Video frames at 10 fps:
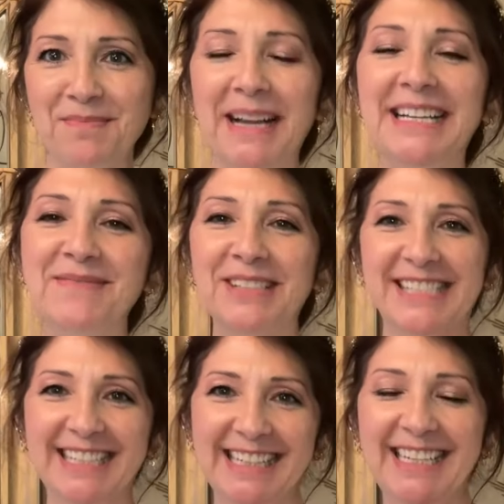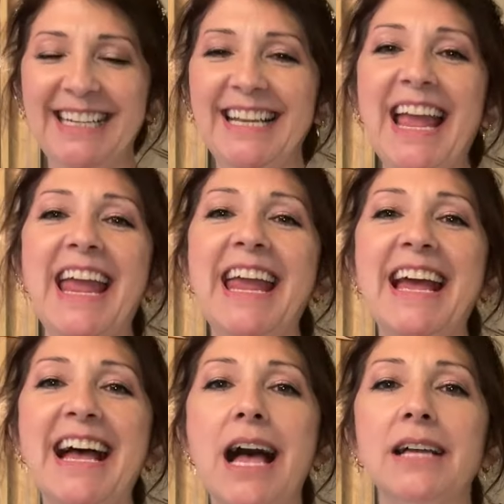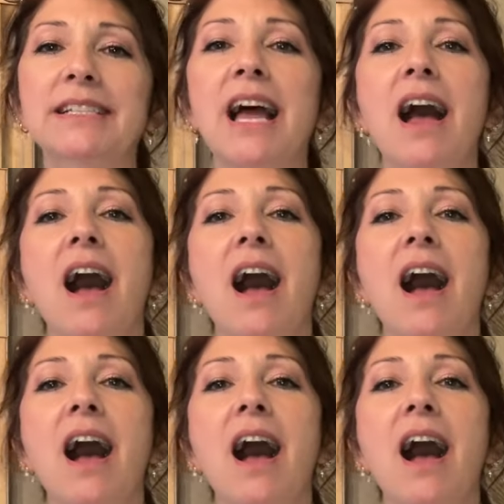My name is Delene and